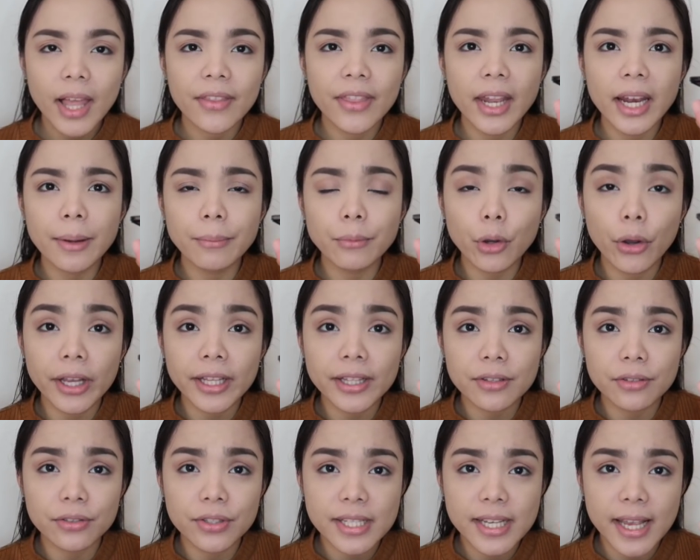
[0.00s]
Then I'm
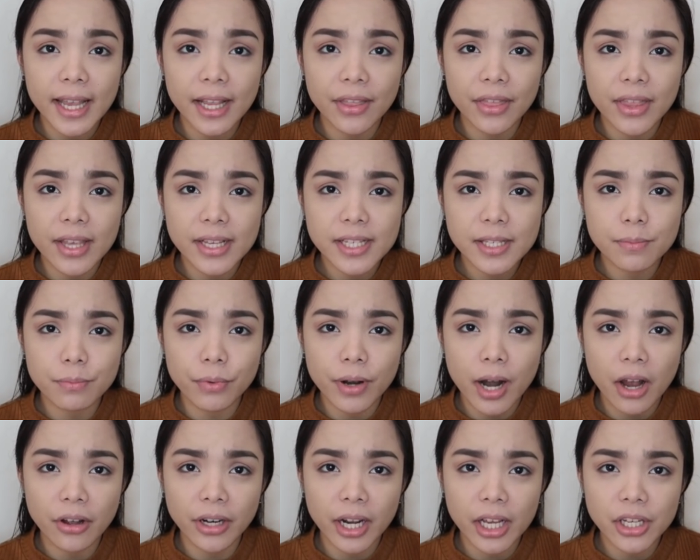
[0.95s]
going to take this
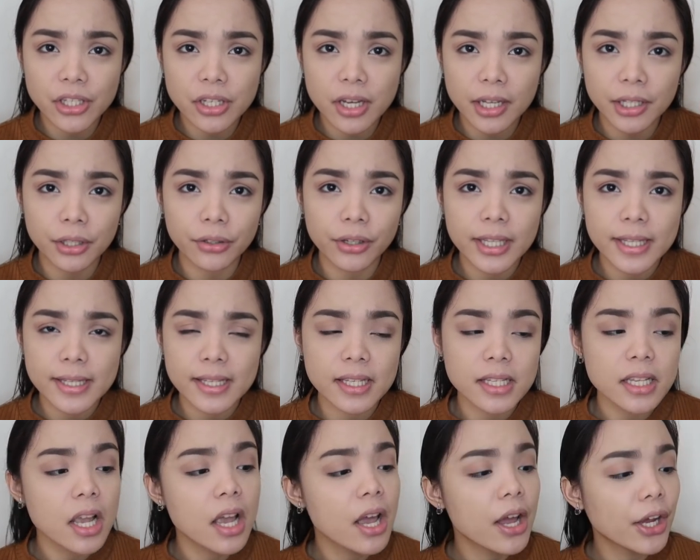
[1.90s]
brown eyeshadow.
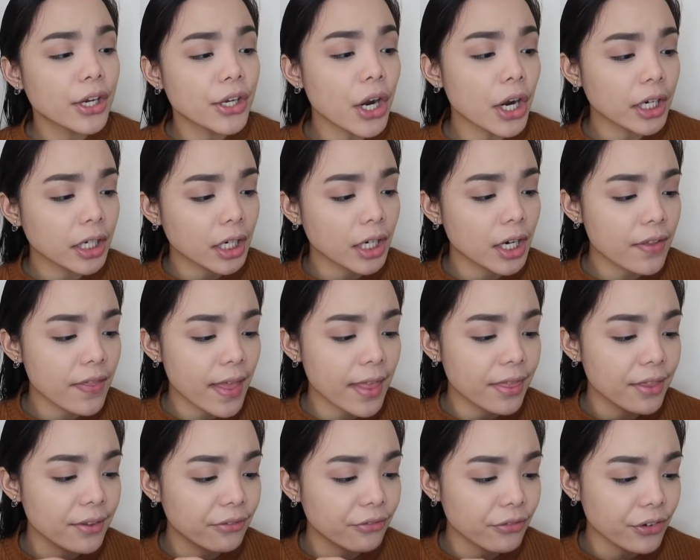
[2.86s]
It's darker
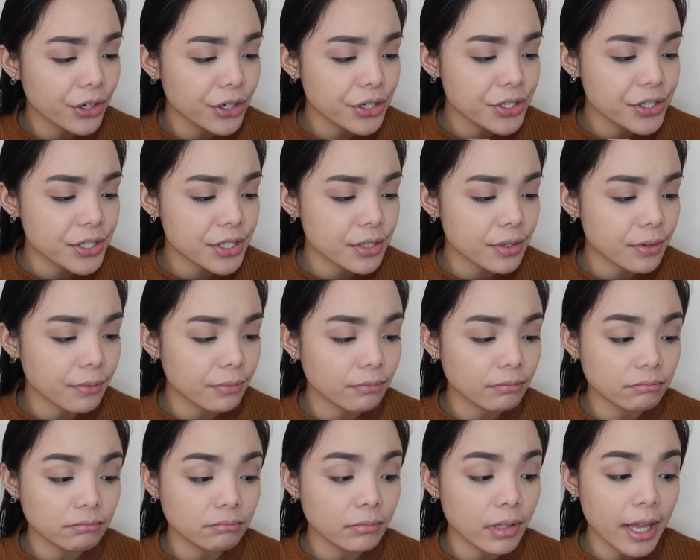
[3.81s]
than the first
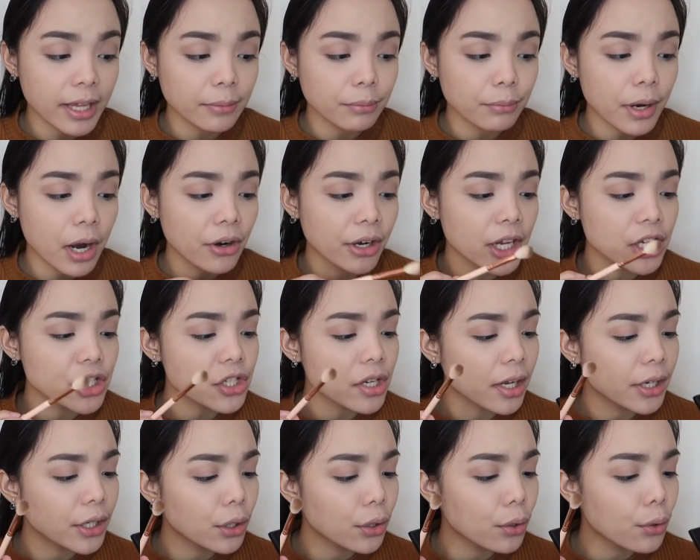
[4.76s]
light brown
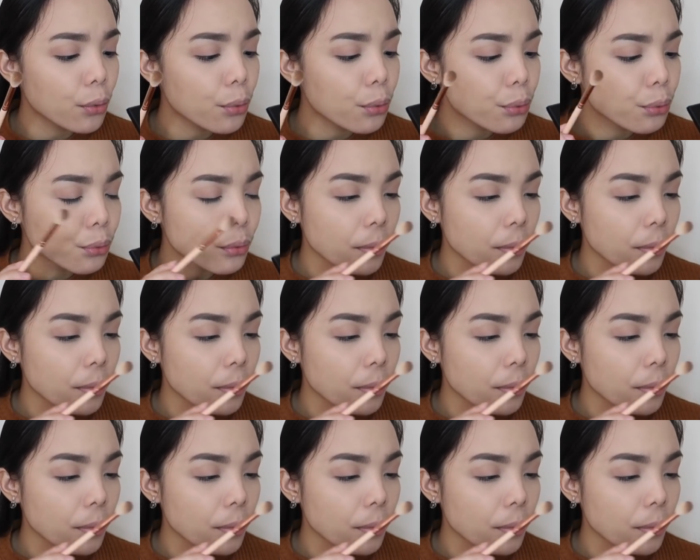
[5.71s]
eyeshadow.